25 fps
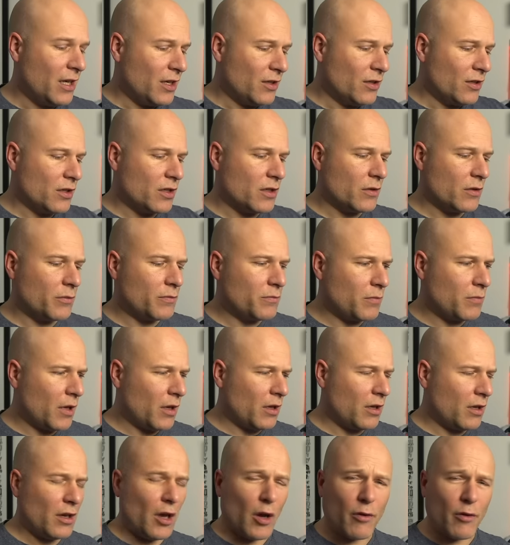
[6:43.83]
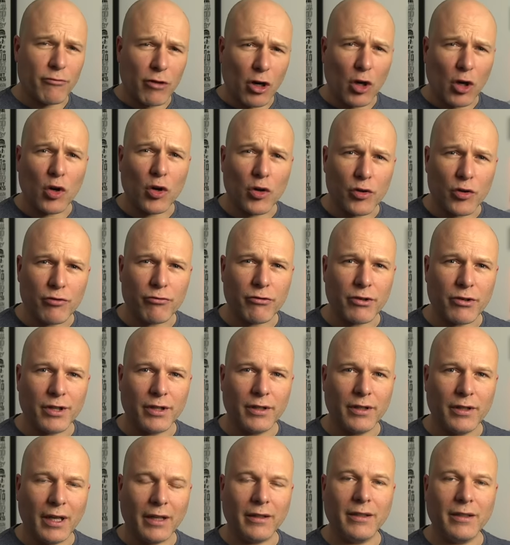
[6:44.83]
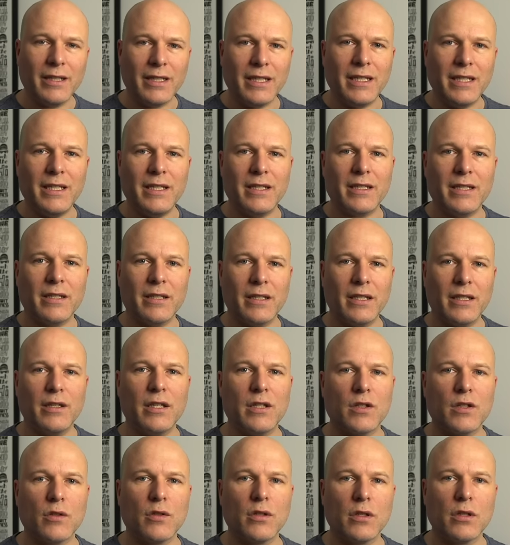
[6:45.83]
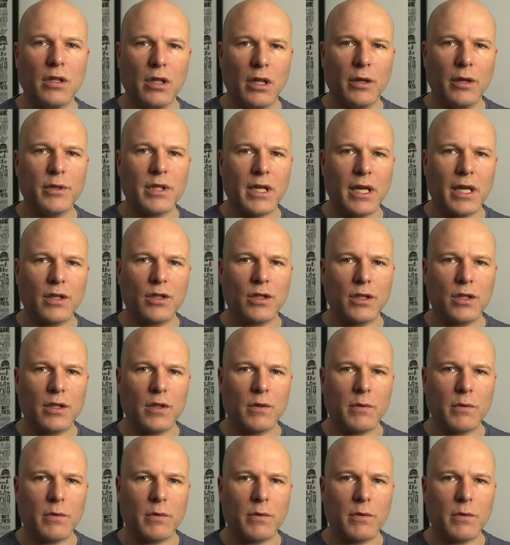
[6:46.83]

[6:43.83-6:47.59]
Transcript: there's over 100 LEDs in this underglow section as